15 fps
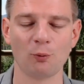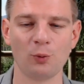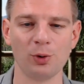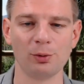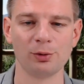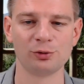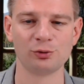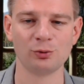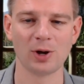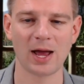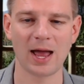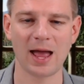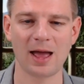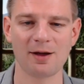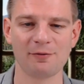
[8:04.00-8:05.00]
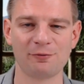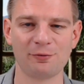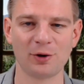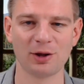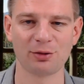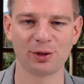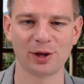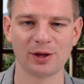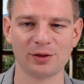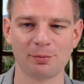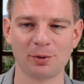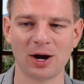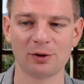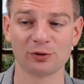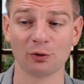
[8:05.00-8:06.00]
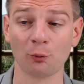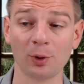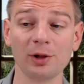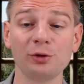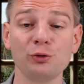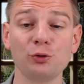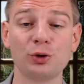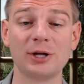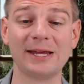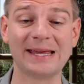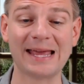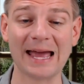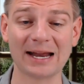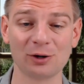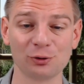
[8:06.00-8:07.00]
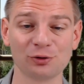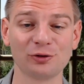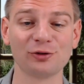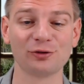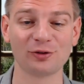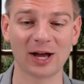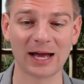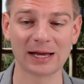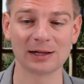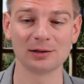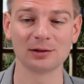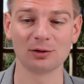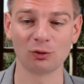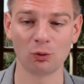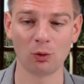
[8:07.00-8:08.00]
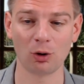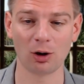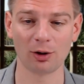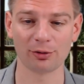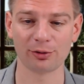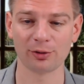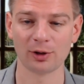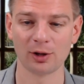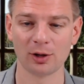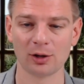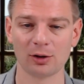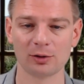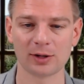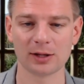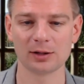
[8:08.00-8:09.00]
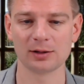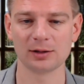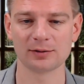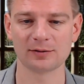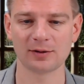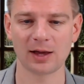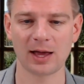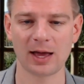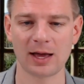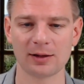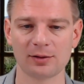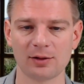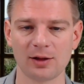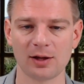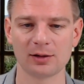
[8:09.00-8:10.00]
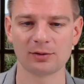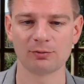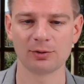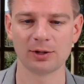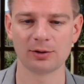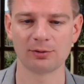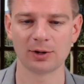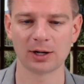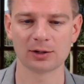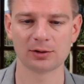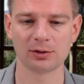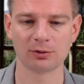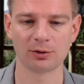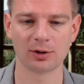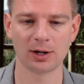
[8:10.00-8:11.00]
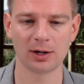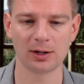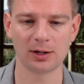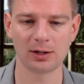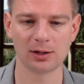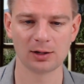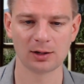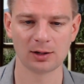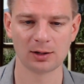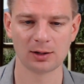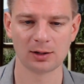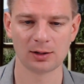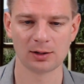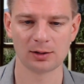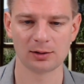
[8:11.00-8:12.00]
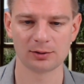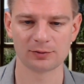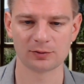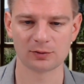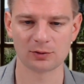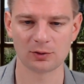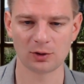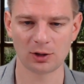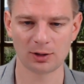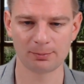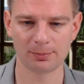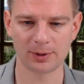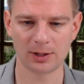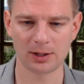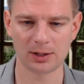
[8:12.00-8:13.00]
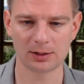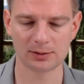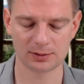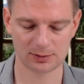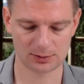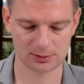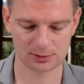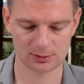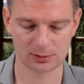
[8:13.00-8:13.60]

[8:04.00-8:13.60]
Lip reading: we will do everything in the browser. We'll do ghetto style OAuth. Okay, let's add that redirect URI. Let's copy it.